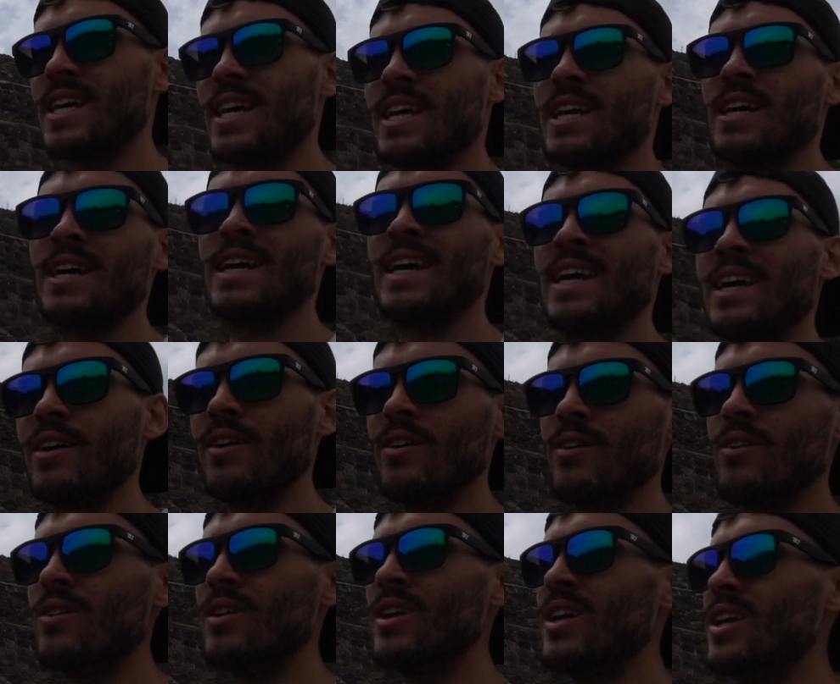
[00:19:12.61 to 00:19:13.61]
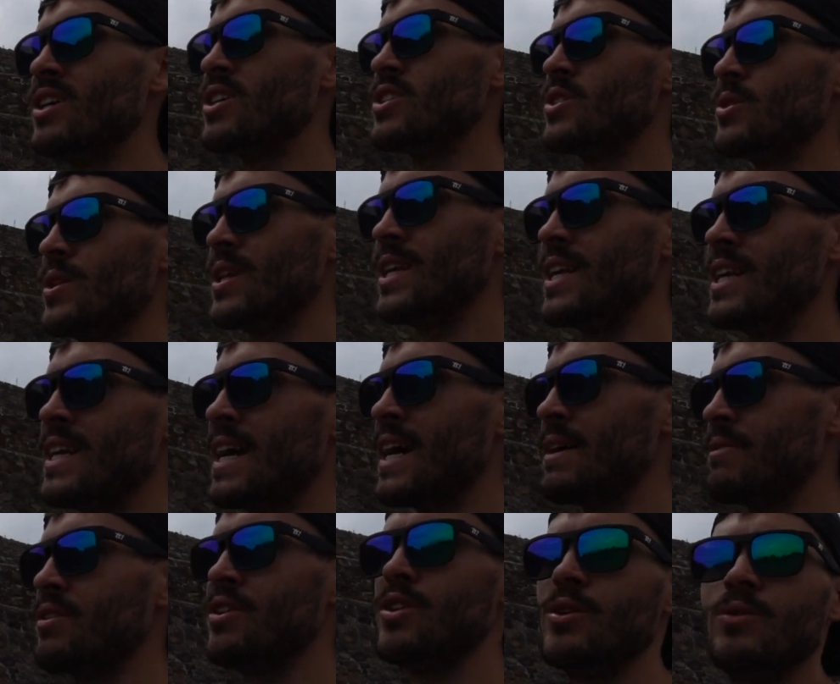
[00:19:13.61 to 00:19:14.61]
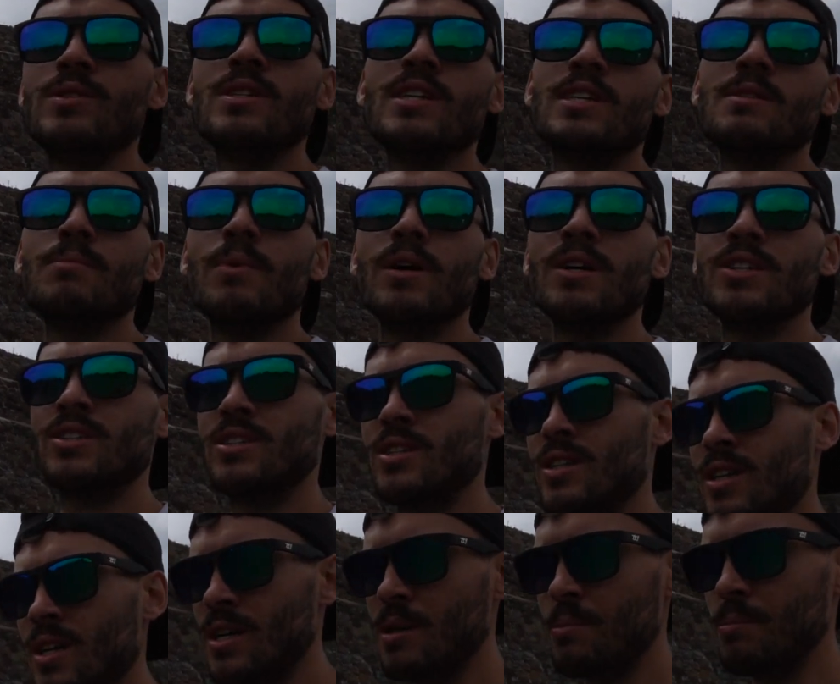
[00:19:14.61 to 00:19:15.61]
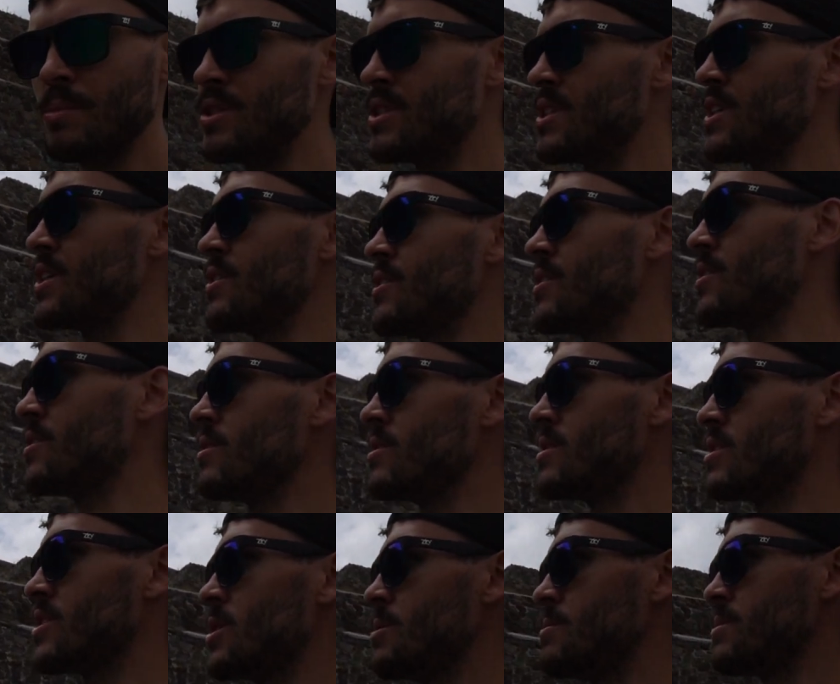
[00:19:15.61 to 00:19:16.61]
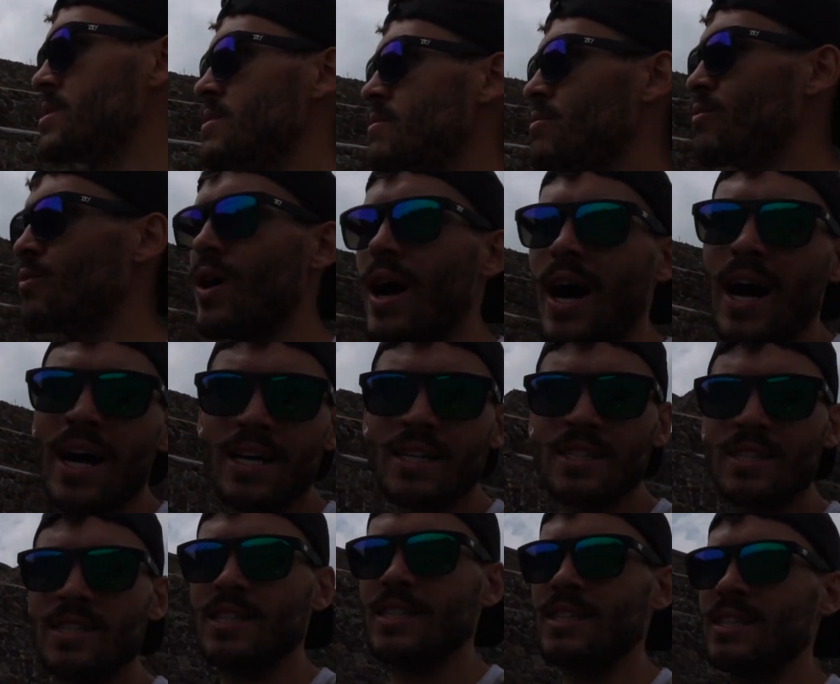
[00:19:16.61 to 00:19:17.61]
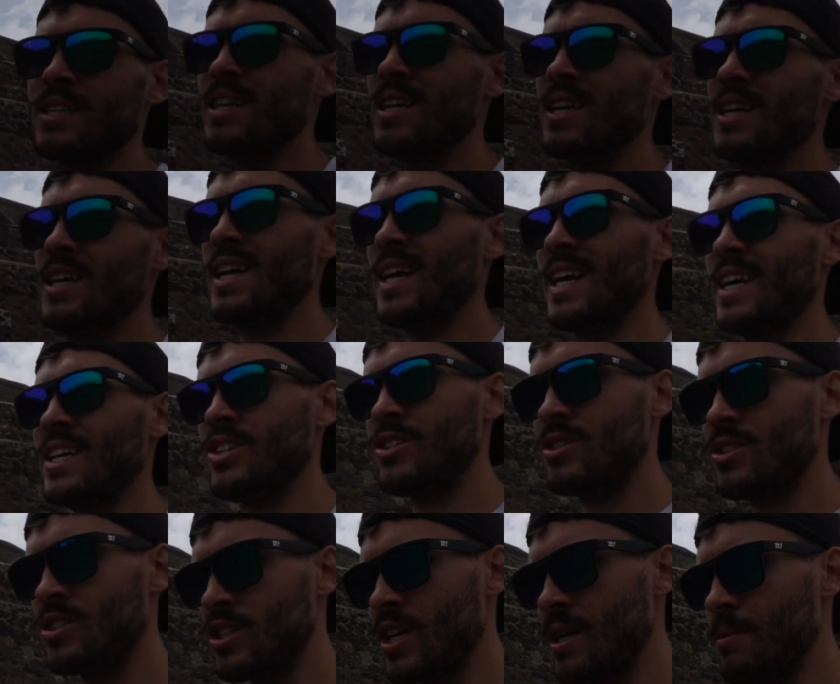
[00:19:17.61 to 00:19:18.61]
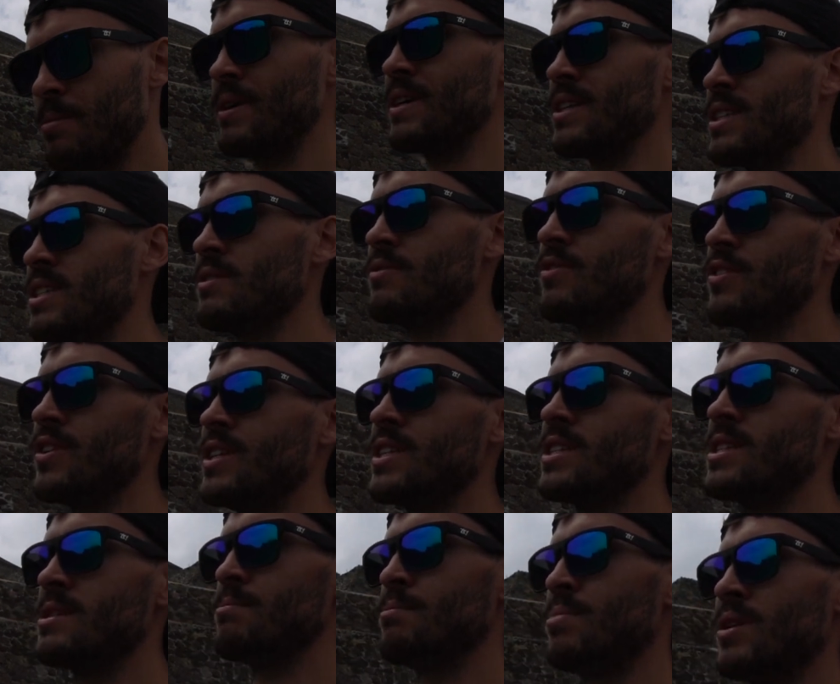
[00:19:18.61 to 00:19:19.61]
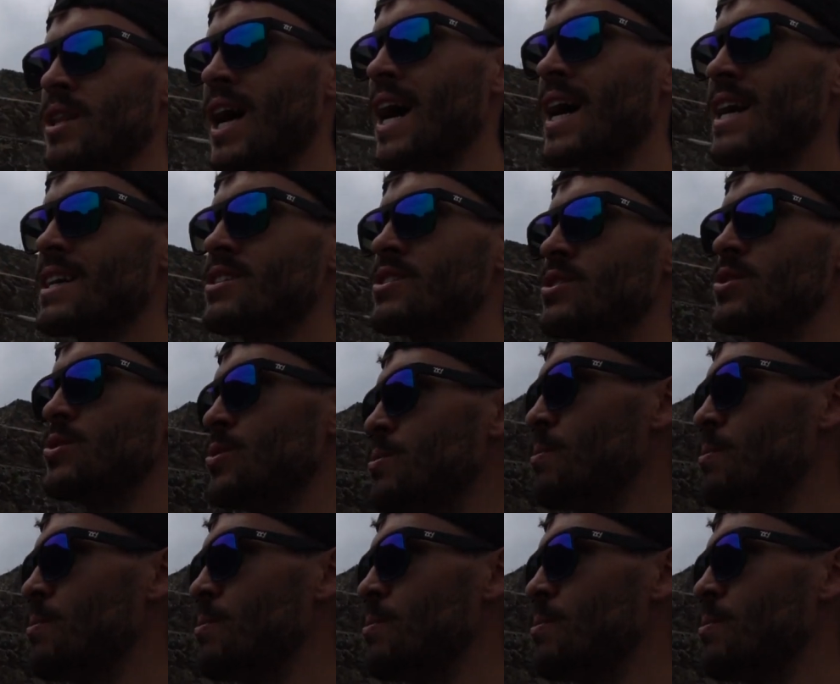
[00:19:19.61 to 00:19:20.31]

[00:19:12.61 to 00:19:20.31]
like a hill, so they didn't have to use as much material in terms of rocks and shaping different blocks to